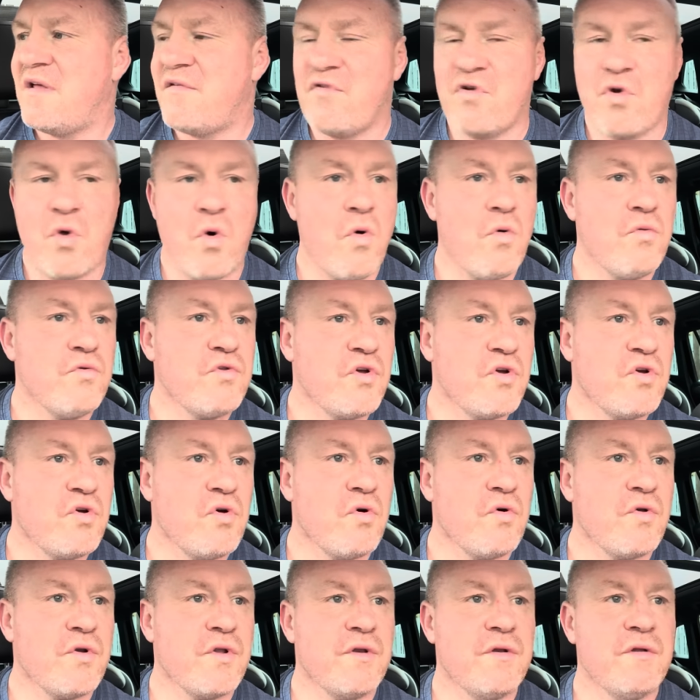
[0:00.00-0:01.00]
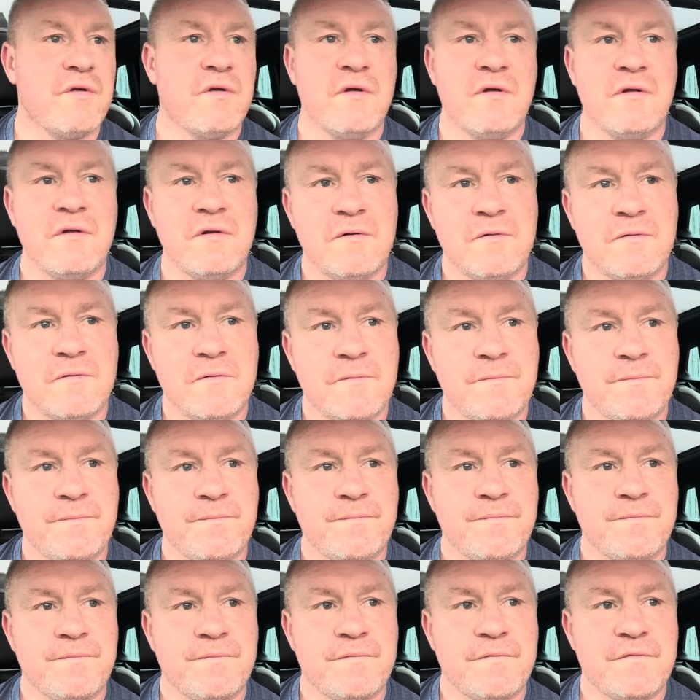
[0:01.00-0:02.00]
owned a gun and
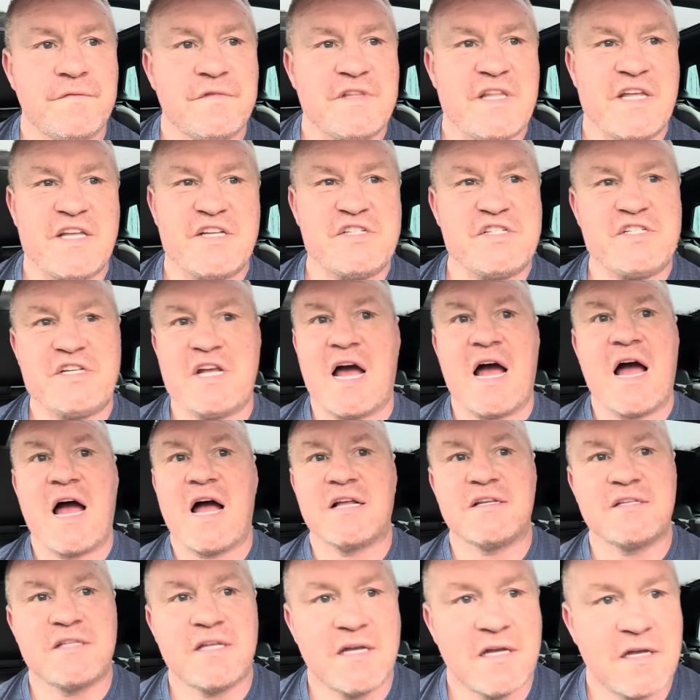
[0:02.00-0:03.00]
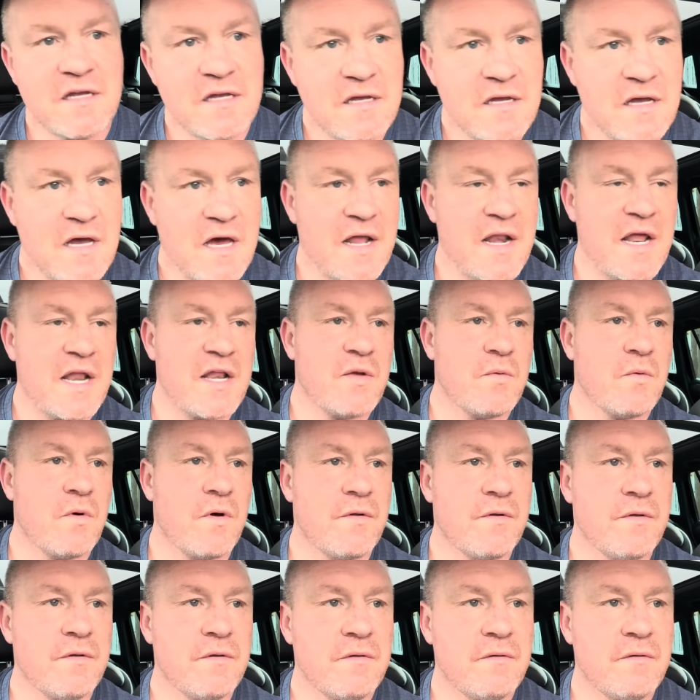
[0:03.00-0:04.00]
discharged it at anyone.